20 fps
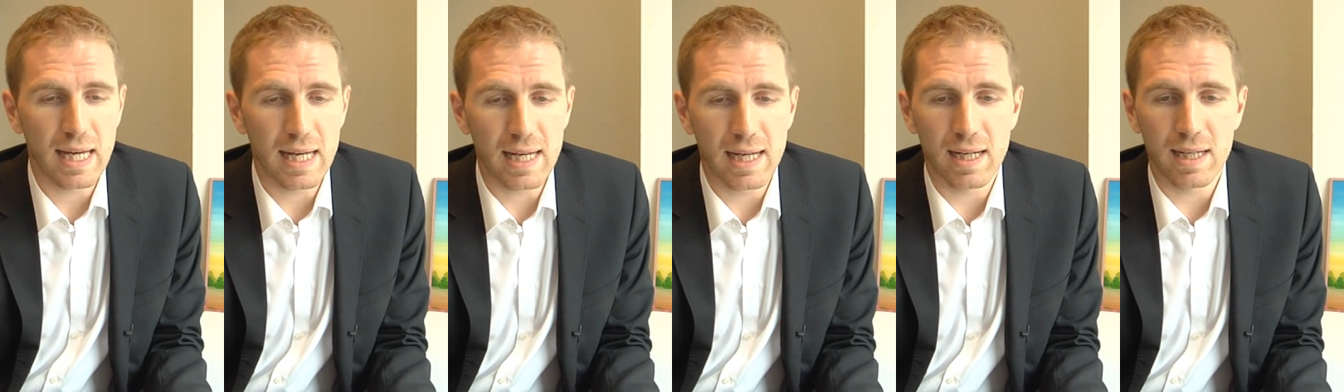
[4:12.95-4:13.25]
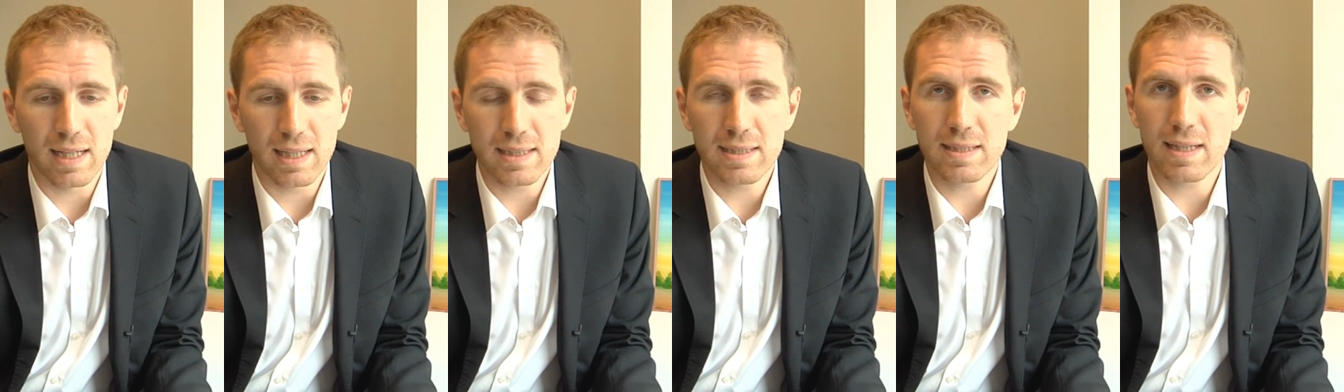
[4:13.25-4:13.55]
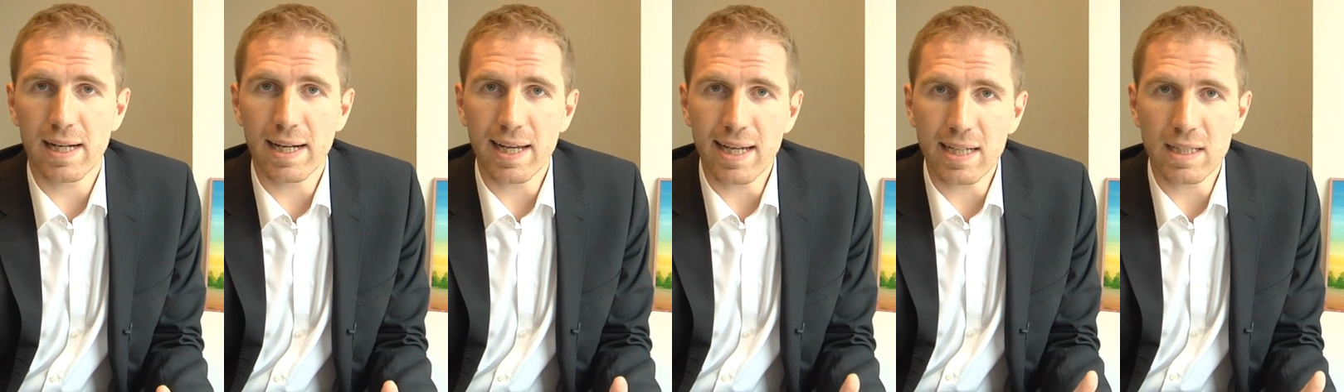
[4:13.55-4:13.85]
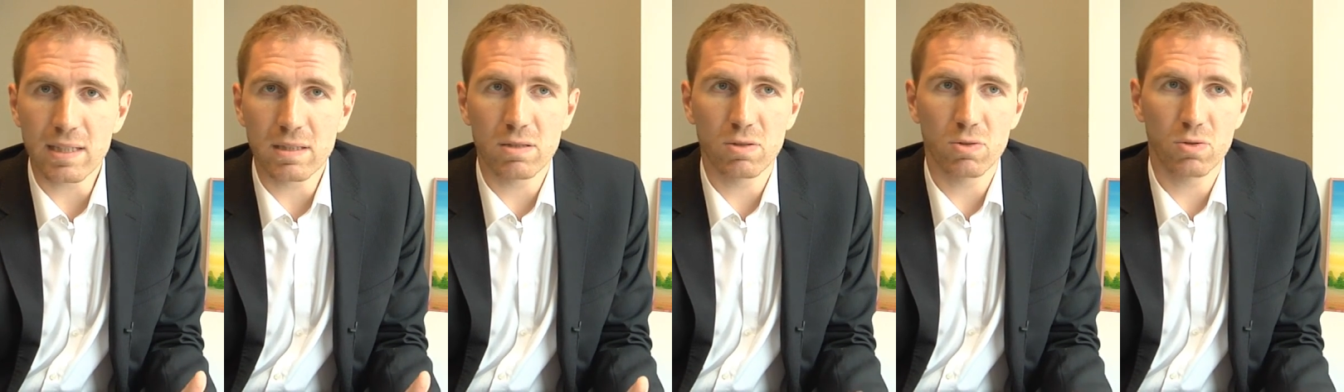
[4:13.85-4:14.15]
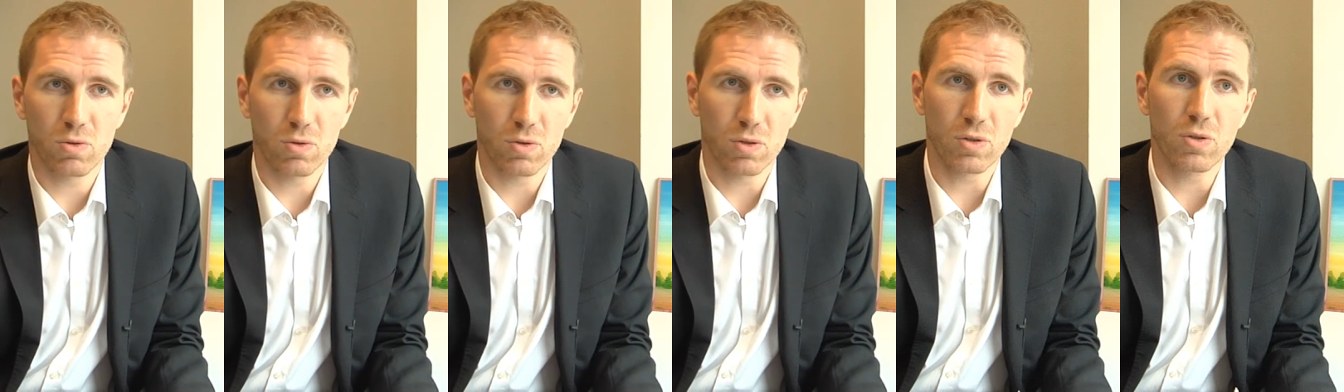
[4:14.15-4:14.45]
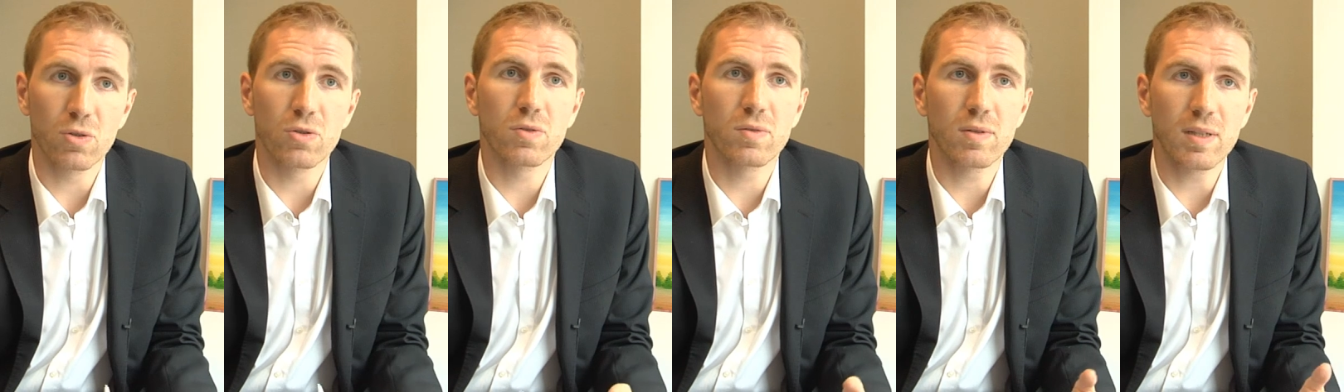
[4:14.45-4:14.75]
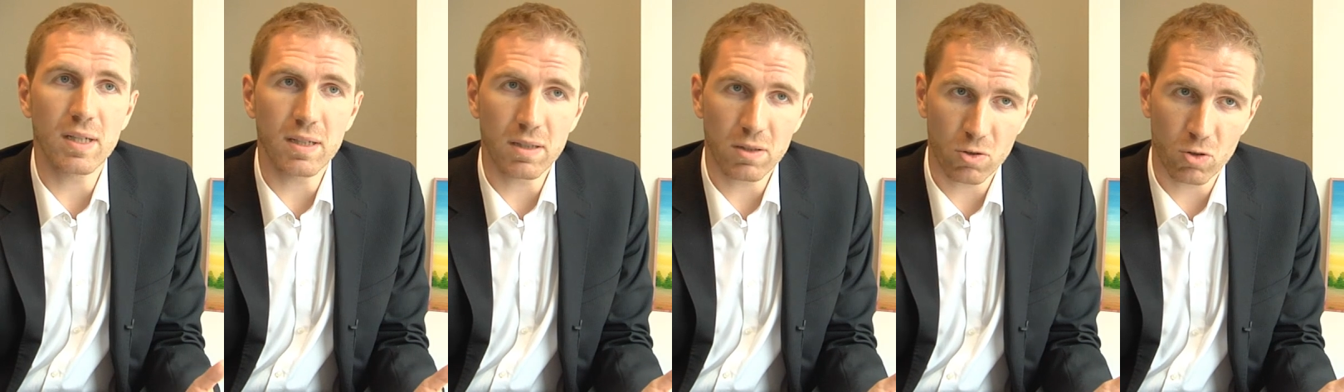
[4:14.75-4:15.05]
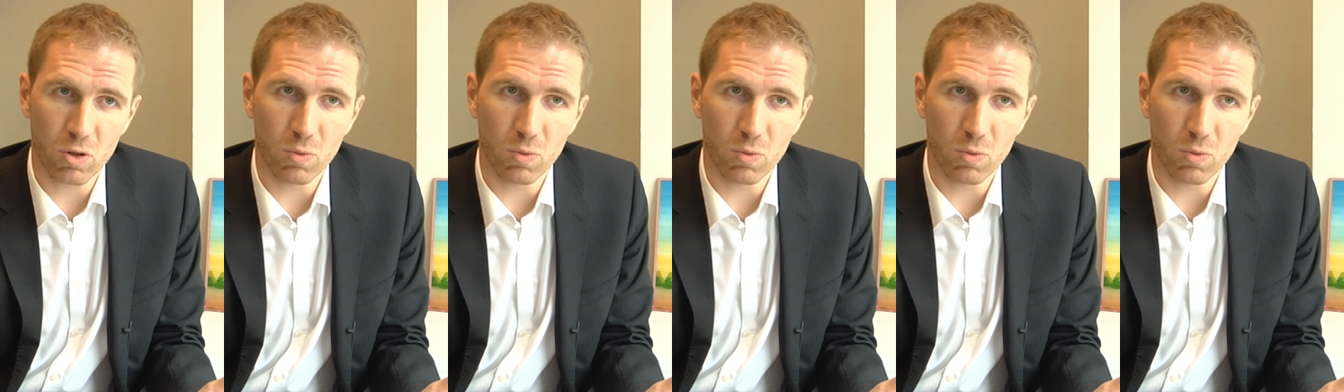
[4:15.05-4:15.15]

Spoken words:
is linked to a new steering